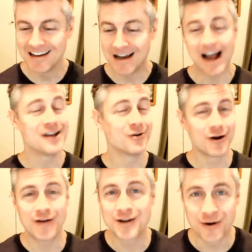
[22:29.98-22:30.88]
I don't know
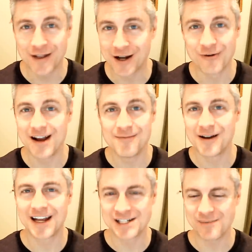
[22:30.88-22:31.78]
if I'd call that a
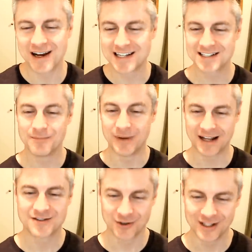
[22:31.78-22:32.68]
great catch-up mechanism, but
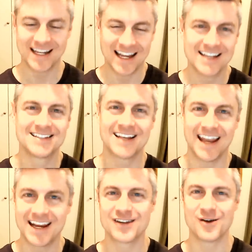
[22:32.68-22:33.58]
it certainly is
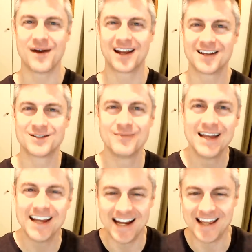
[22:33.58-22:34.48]
a catch-up mechanism
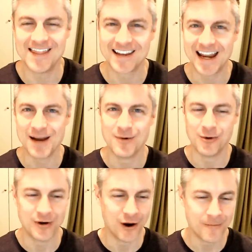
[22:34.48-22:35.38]
in the game
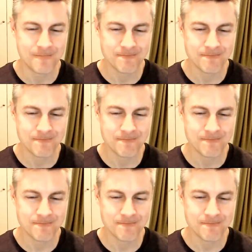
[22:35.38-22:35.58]
Uno.